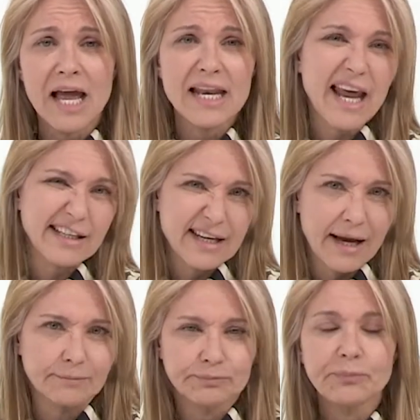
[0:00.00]

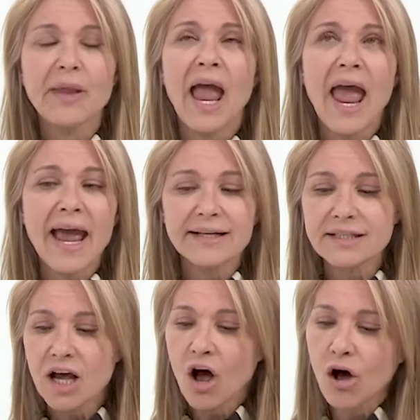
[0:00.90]
nighttime. And
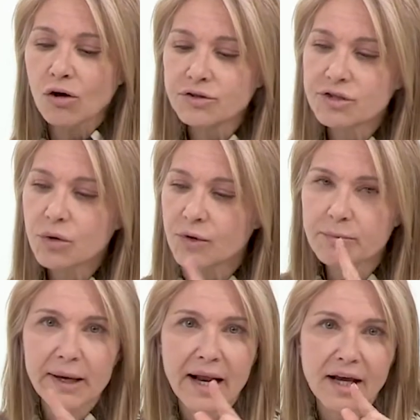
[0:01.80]
also with
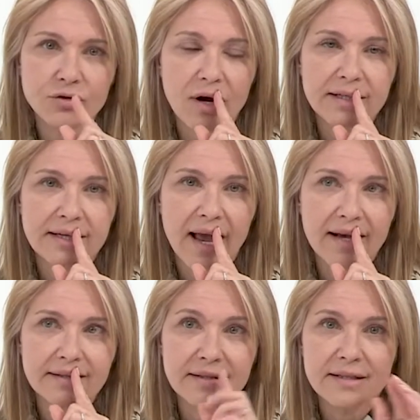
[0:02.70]
beta hydroxy
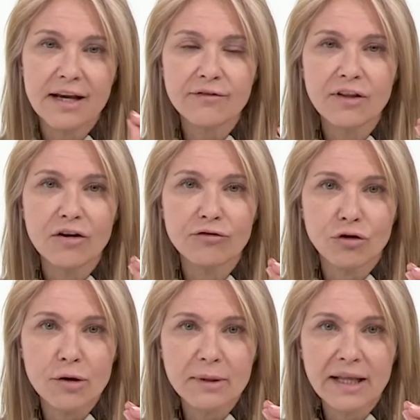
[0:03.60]
acids, if they're
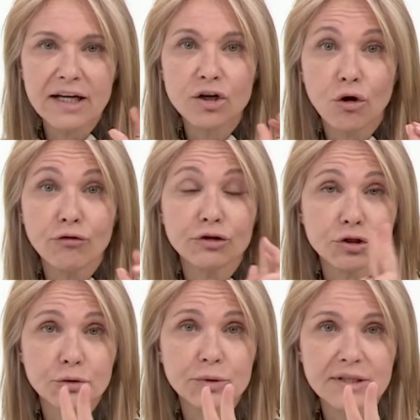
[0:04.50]
formulated over
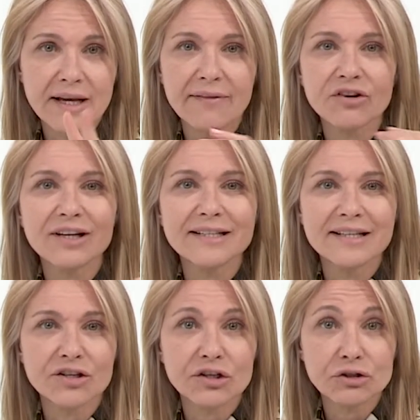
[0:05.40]
2%, they're
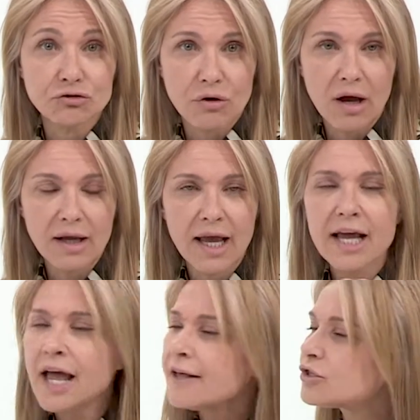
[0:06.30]
considered a drug.
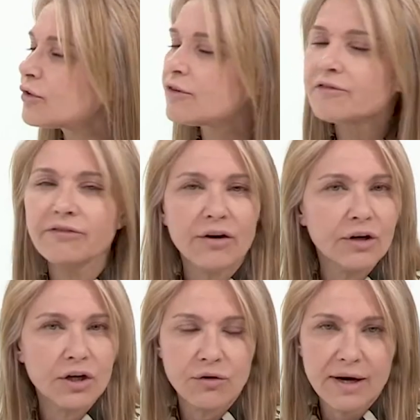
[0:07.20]
So they're
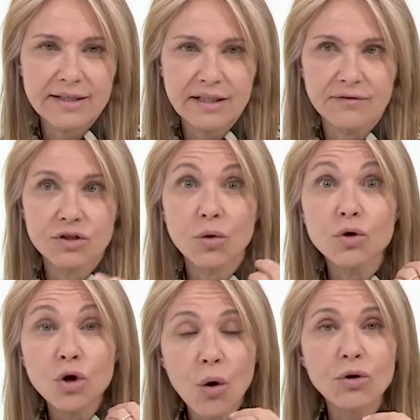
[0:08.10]
very aggressive. So
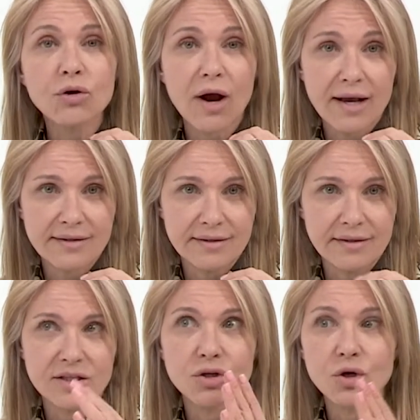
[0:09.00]
know your
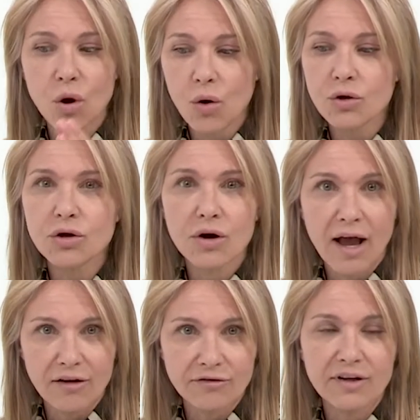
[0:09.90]
acids, know your
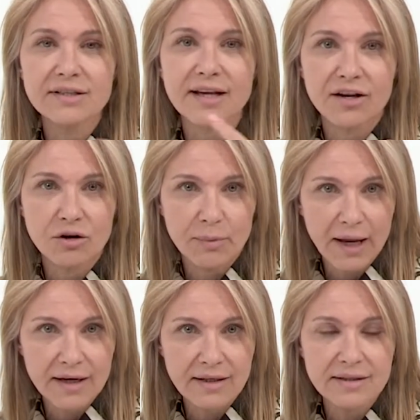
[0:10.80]
alphas and your
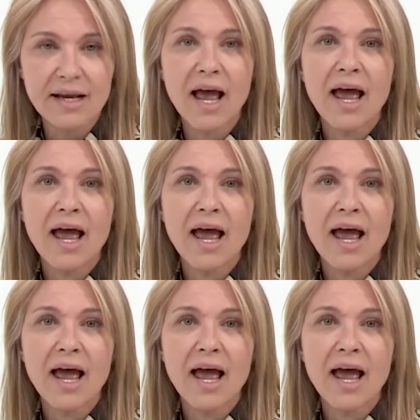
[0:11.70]
betas,